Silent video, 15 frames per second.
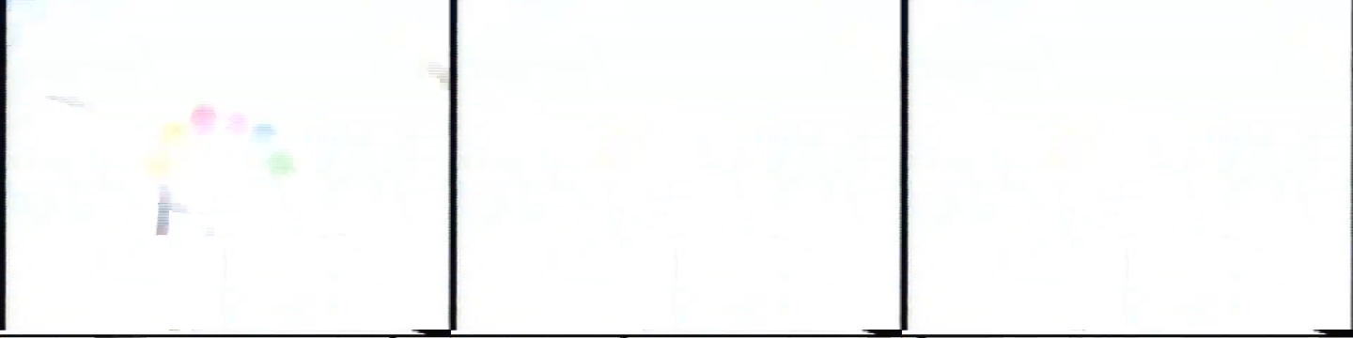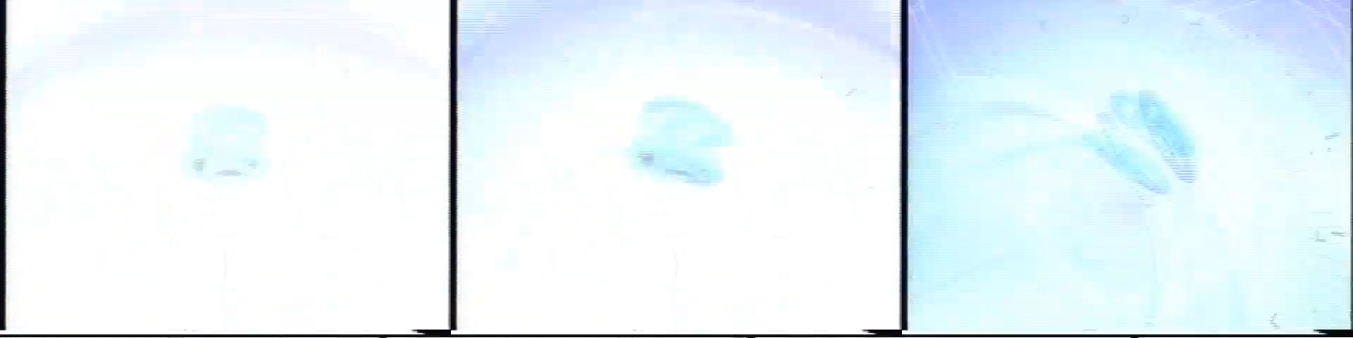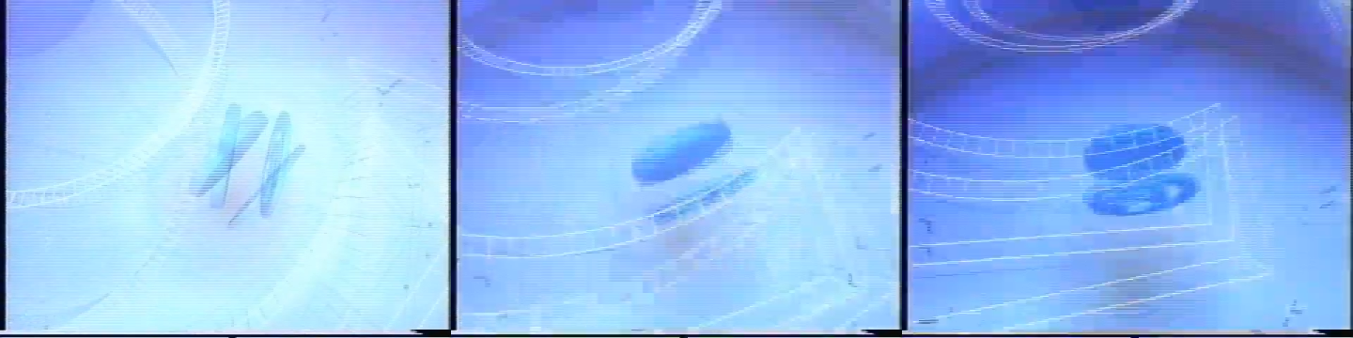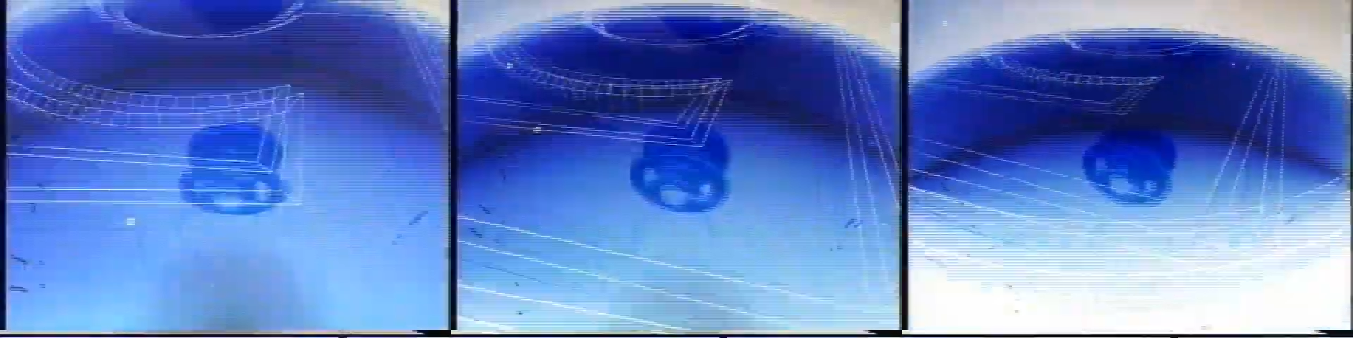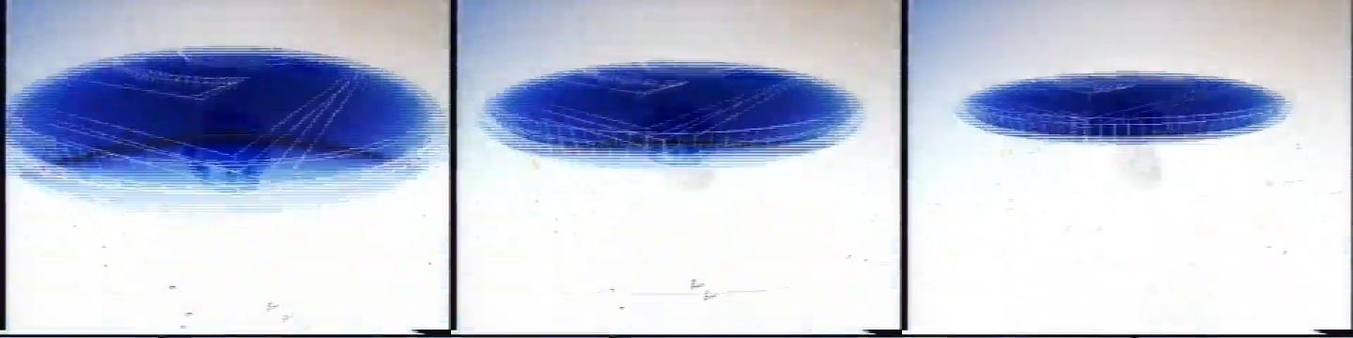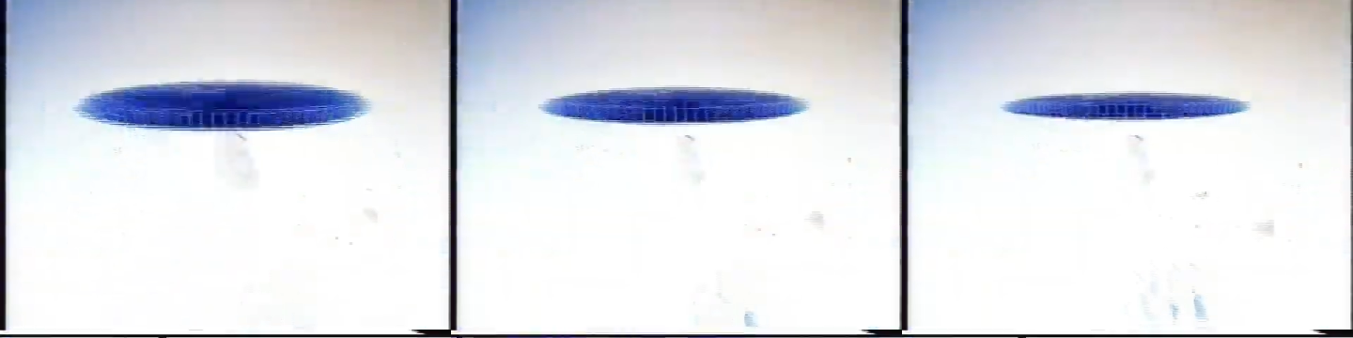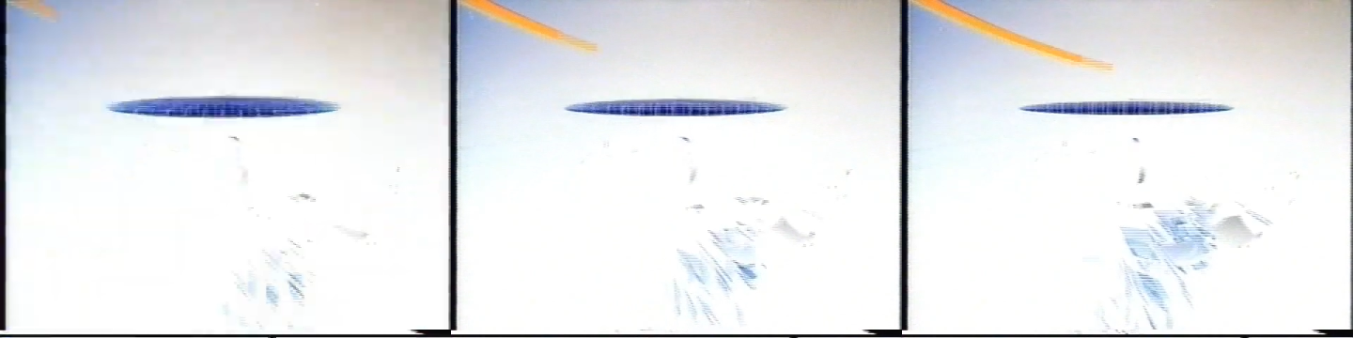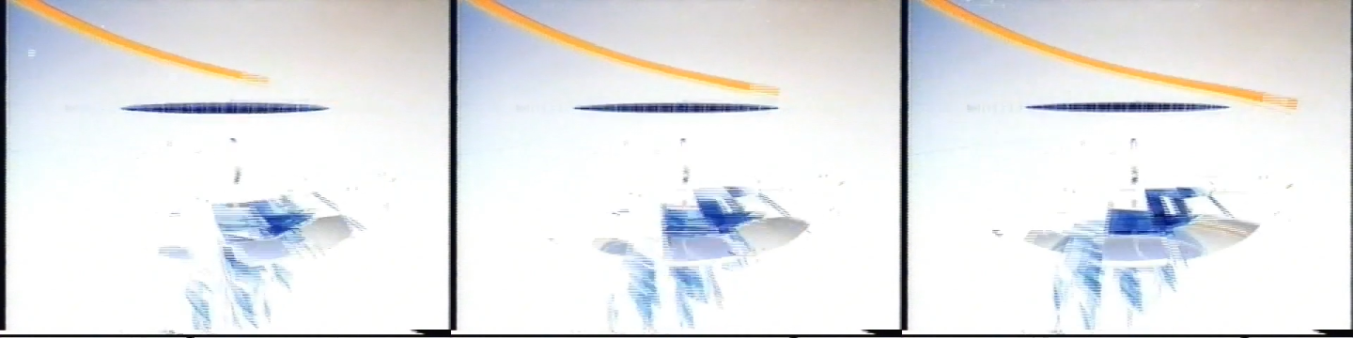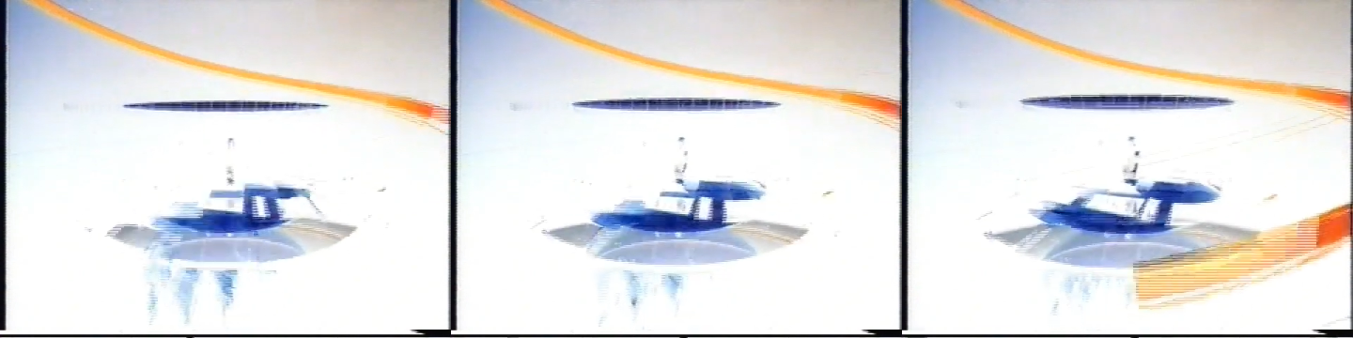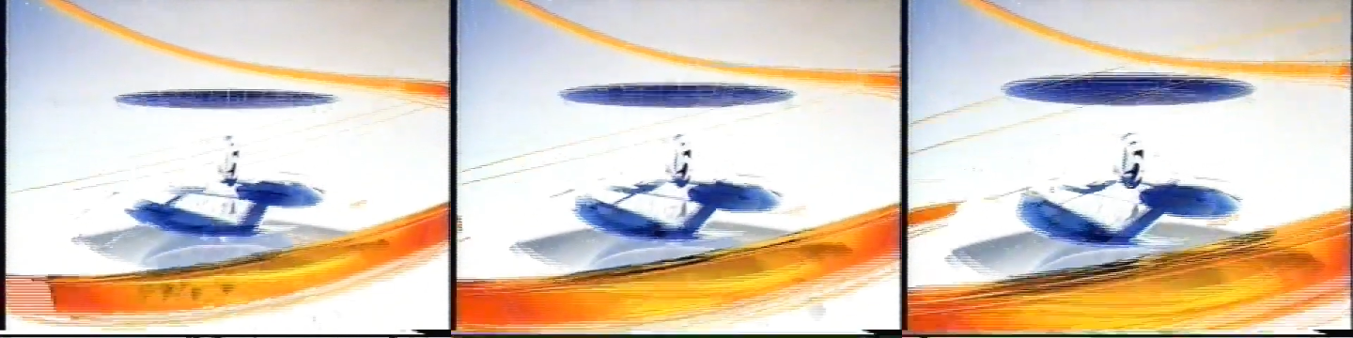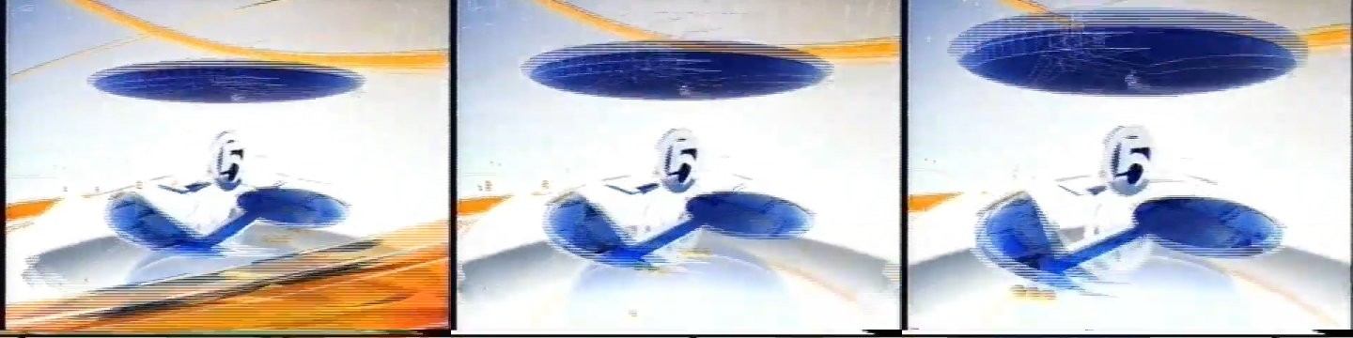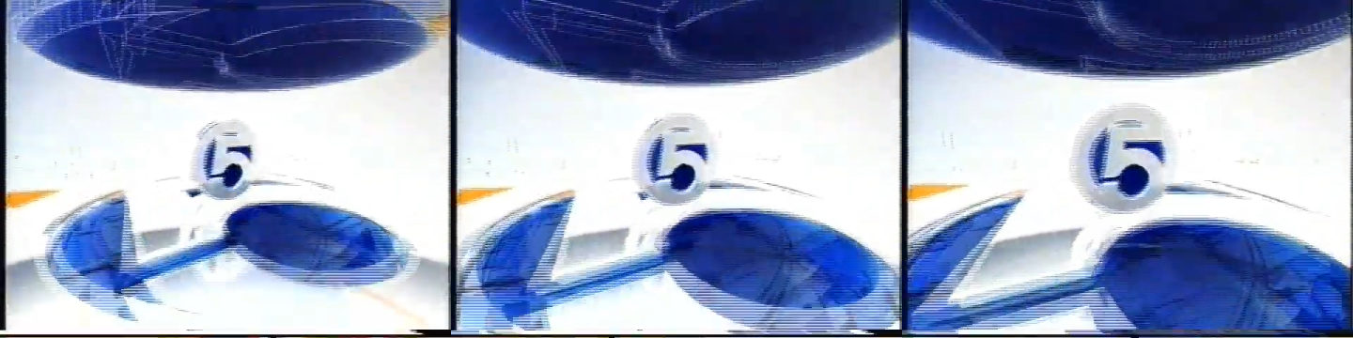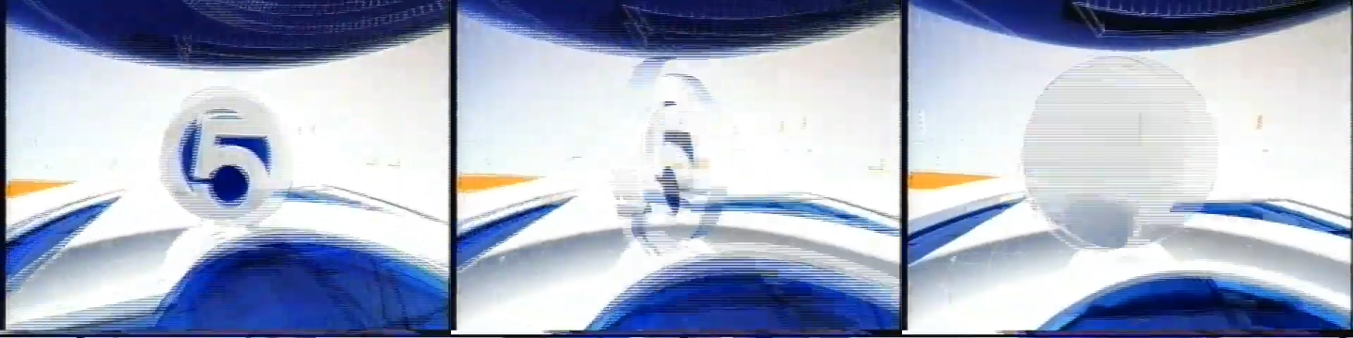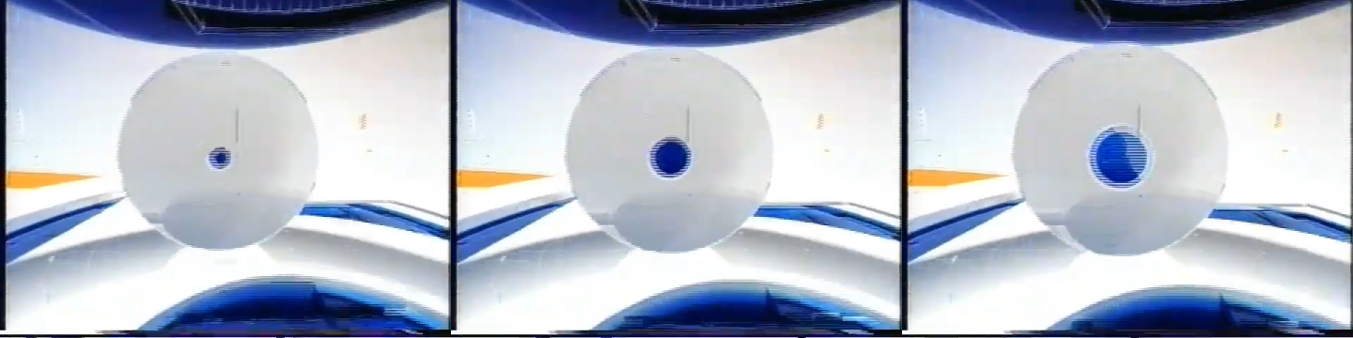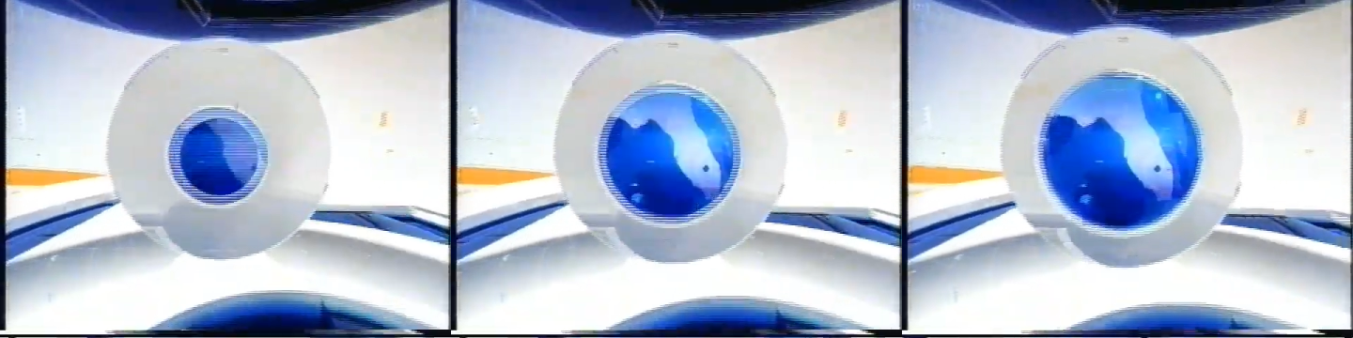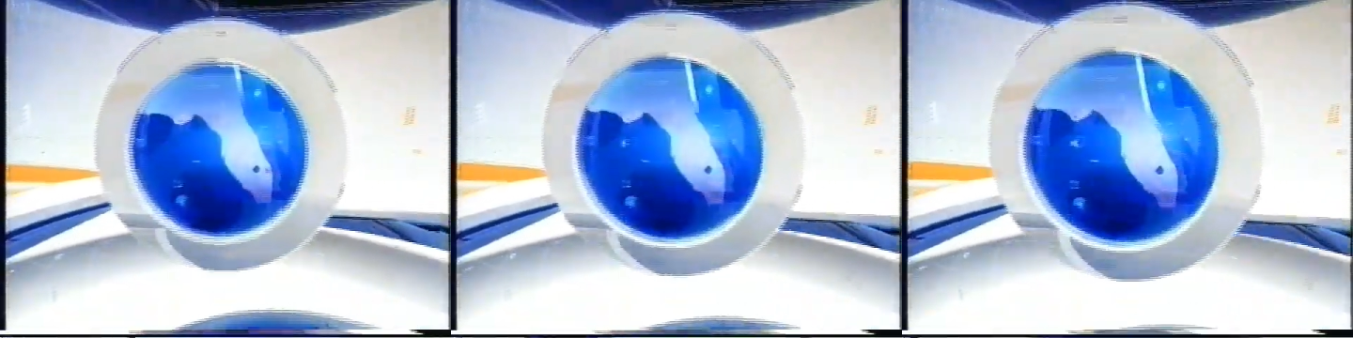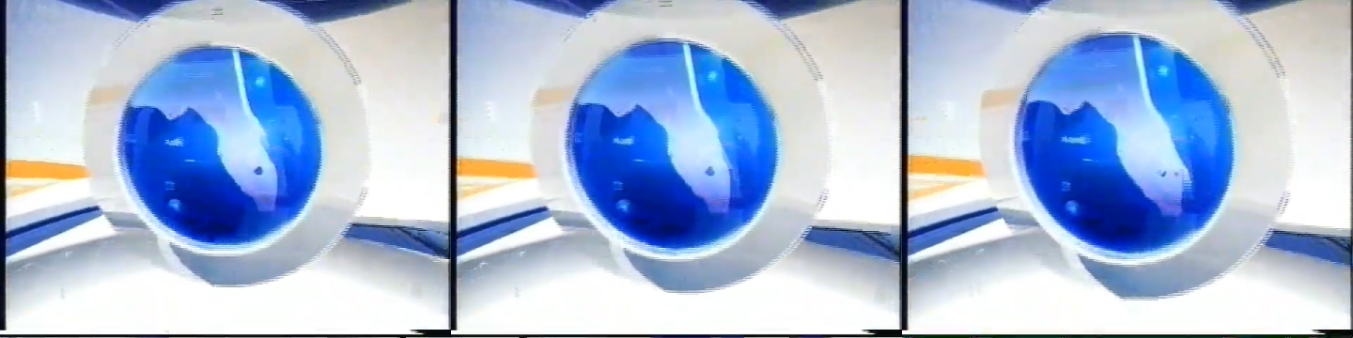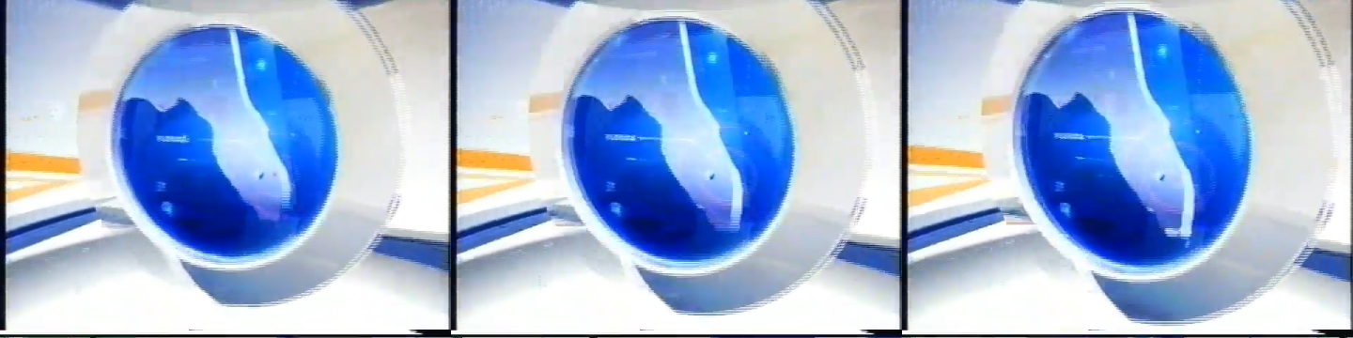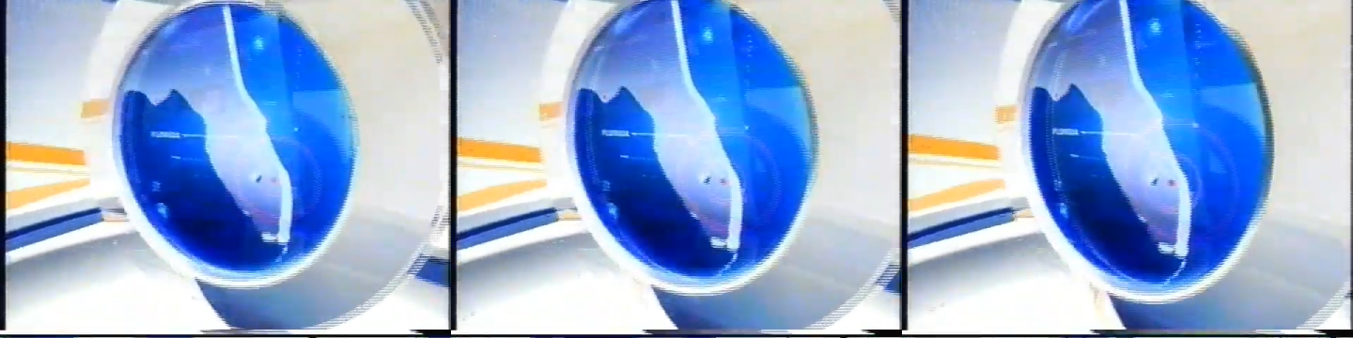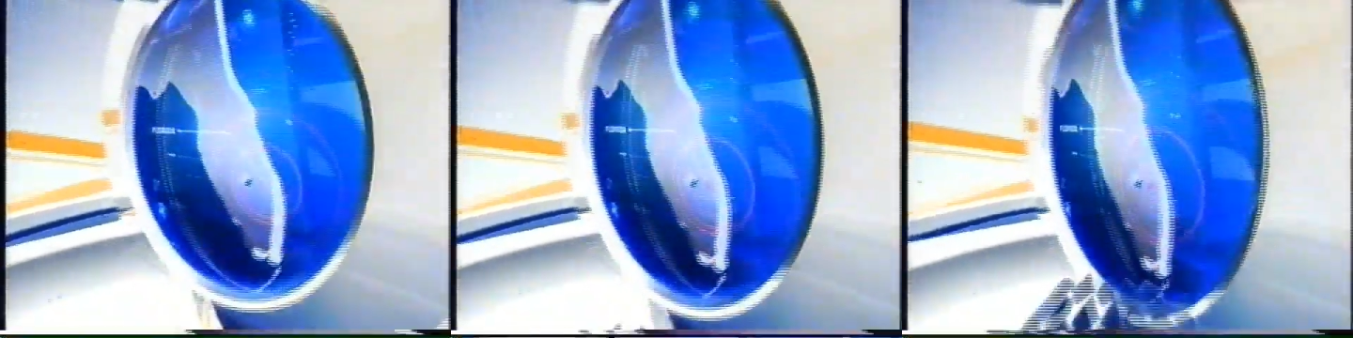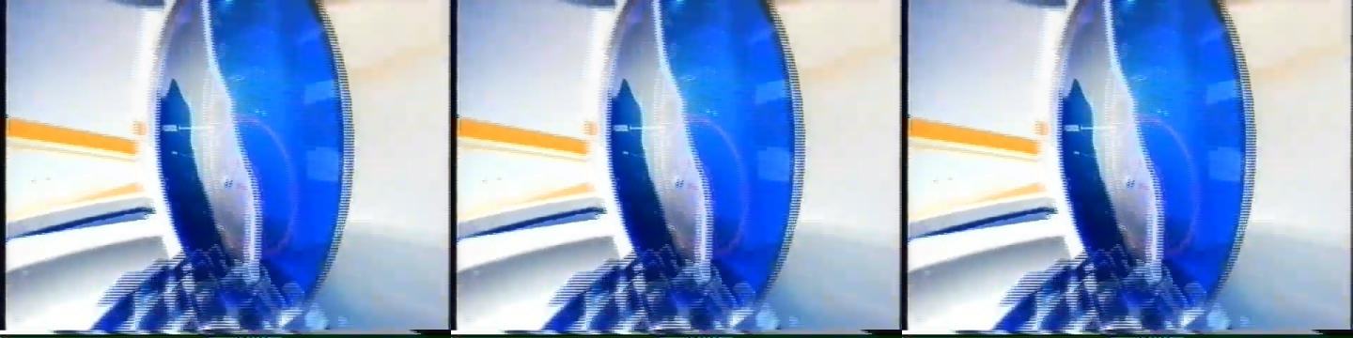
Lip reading: (no speaker visible)